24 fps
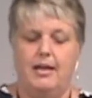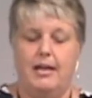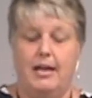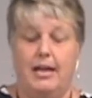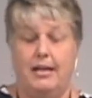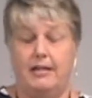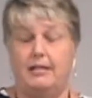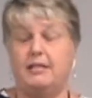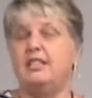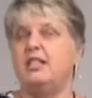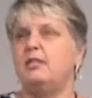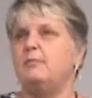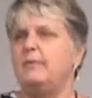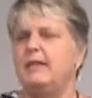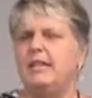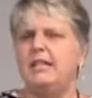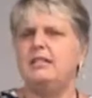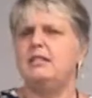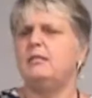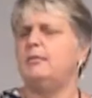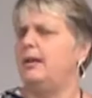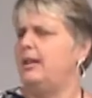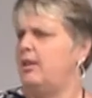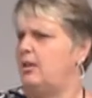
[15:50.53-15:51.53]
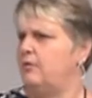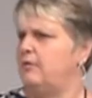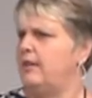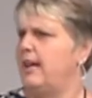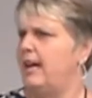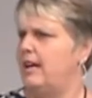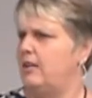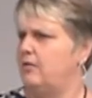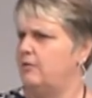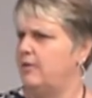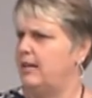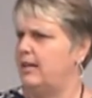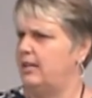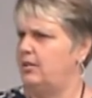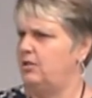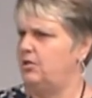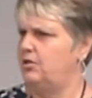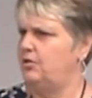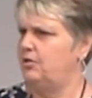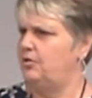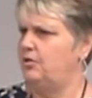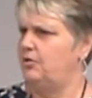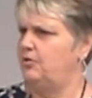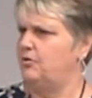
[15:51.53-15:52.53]
and some things in my own handwriting
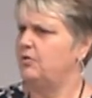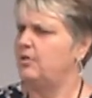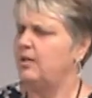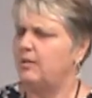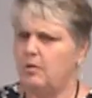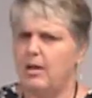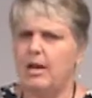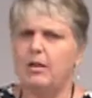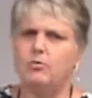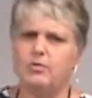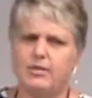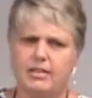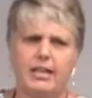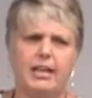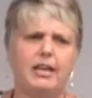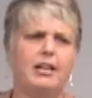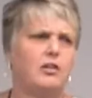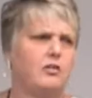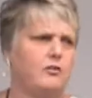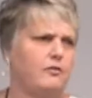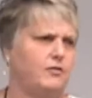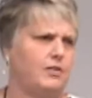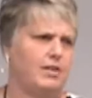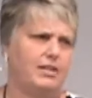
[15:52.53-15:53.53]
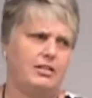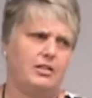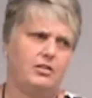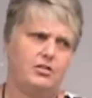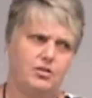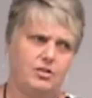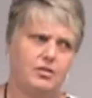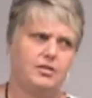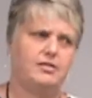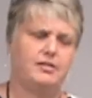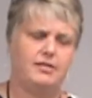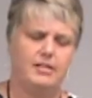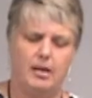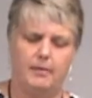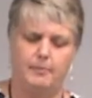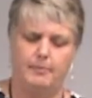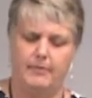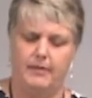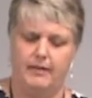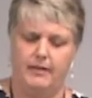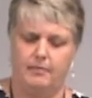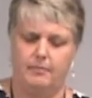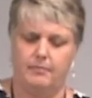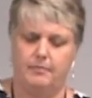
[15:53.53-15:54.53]
too. So I was careful. I didn't just
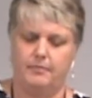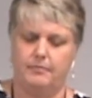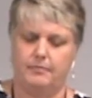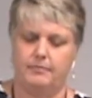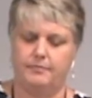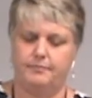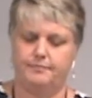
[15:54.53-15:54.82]
dump them.